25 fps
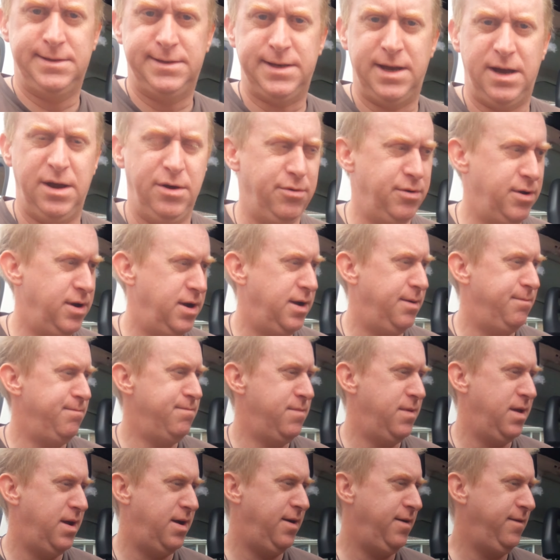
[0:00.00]
So um,
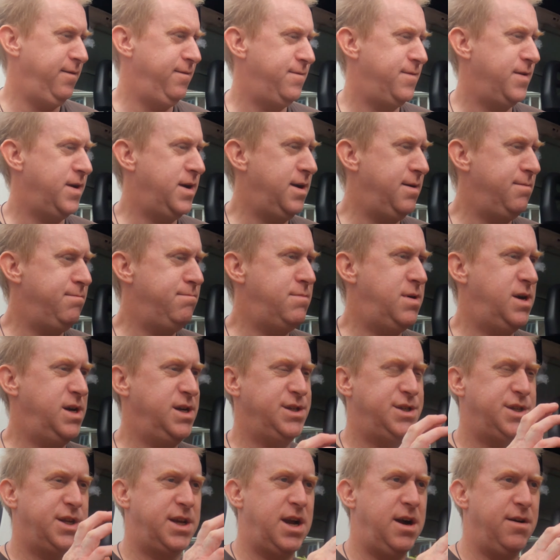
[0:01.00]
I've uh,
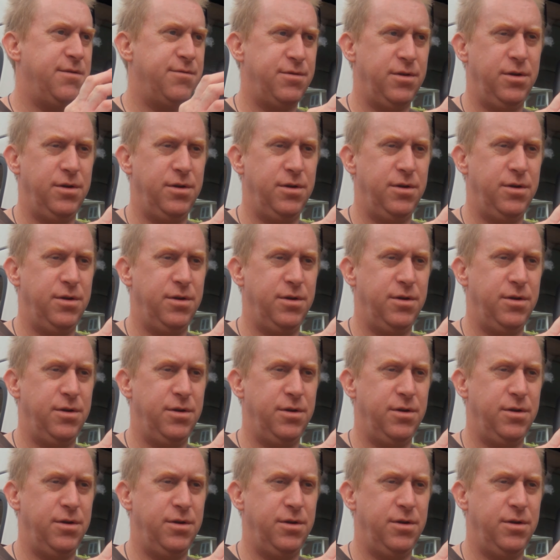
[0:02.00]
managed to cut